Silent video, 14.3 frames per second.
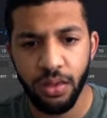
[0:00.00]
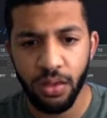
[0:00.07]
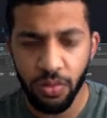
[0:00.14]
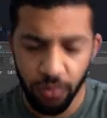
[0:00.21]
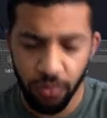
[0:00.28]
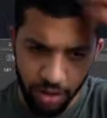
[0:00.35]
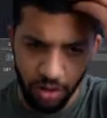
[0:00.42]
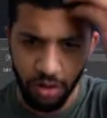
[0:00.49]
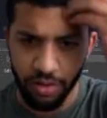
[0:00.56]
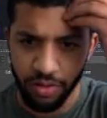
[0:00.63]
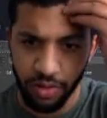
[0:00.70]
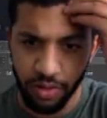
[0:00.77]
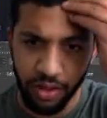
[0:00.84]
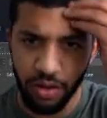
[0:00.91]
Weird.
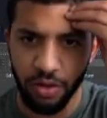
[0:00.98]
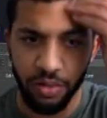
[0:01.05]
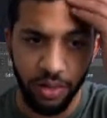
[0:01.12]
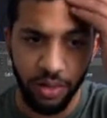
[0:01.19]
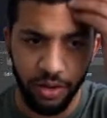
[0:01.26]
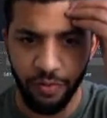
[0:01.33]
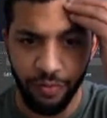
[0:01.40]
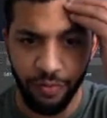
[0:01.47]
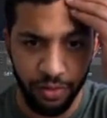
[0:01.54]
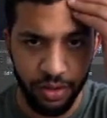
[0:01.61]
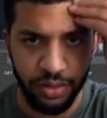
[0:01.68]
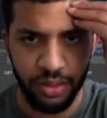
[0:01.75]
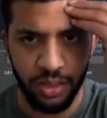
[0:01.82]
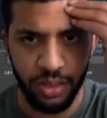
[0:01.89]
I think our linear
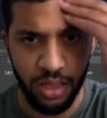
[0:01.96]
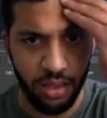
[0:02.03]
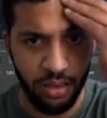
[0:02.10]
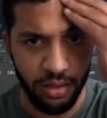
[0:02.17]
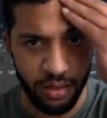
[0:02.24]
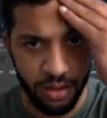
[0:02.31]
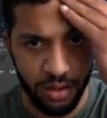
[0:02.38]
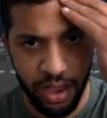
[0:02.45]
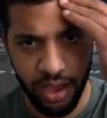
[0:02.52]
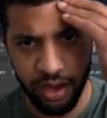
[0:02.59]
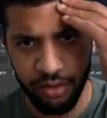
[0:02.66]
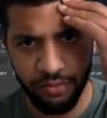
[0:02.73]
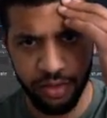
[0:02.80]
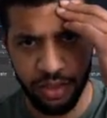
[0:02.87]
field is in the
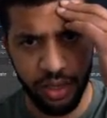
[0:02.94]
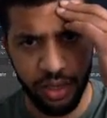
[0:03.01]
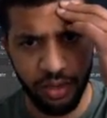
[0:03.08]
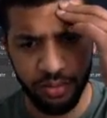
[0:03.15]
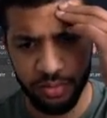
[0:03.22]
negative Z.